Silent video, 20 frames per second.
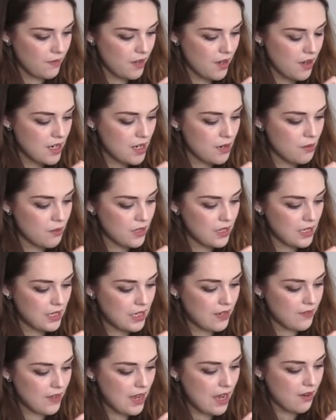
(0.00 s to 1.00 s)
I don't want to
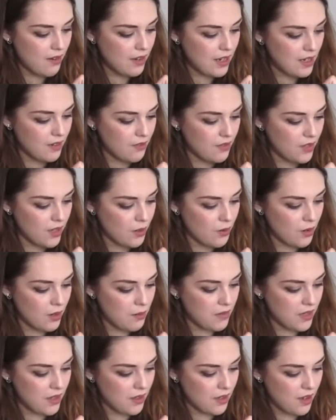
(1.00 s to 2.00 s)
leave out any of the
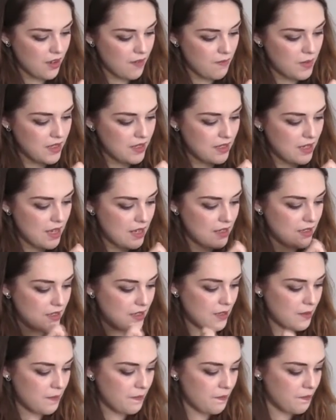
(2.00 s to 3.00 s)
equipment that I've been
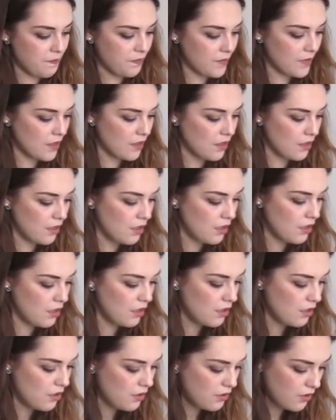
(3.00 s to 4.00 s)
sent.
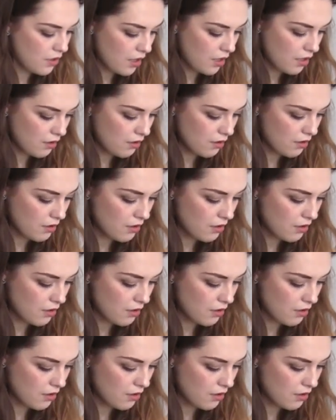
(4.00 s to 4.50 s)
So,